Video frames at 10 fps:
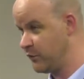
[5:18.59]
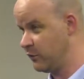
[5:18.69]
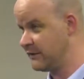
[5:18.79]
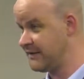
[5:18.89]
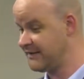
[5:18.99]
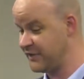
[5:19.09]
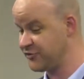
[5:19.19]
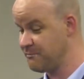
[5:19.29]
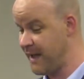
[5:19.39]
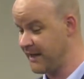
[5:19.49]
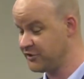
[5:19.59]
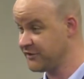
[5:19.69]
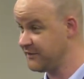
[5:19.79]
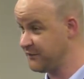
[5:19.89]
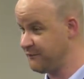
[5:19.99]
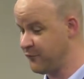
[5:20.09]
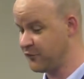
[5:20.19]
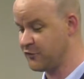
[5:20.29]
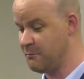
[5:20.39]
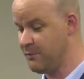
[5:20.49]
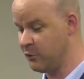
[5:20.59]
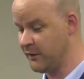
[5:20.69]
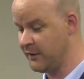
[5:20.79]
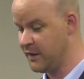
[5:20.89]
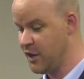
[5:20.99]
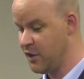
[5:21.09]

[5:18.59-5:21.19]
We call it the session manager. That's the first component.